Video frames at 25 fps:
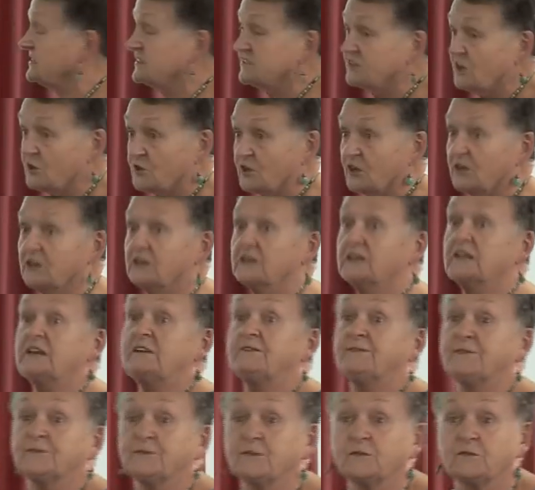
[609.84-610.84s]
here. So the
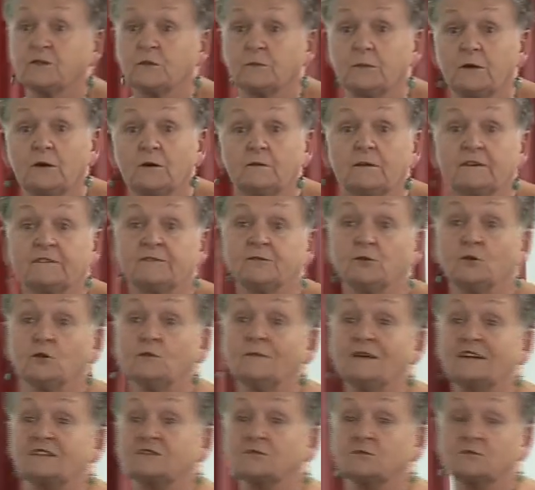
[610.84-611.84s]
lift of the pelvic
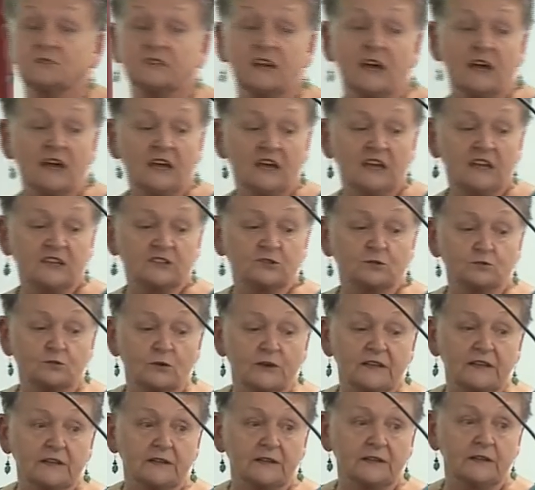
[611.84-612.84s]
floor muscles is
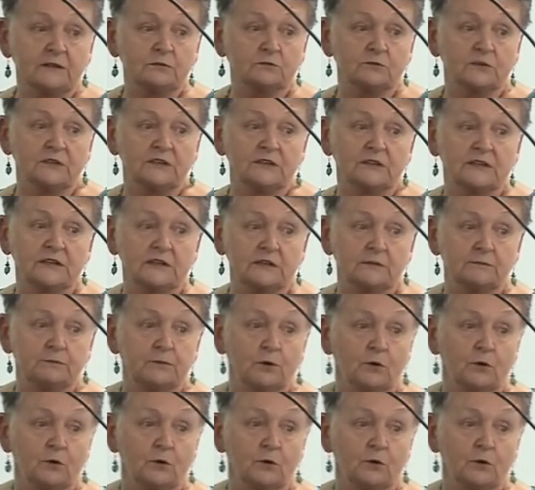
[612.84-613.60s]
really, really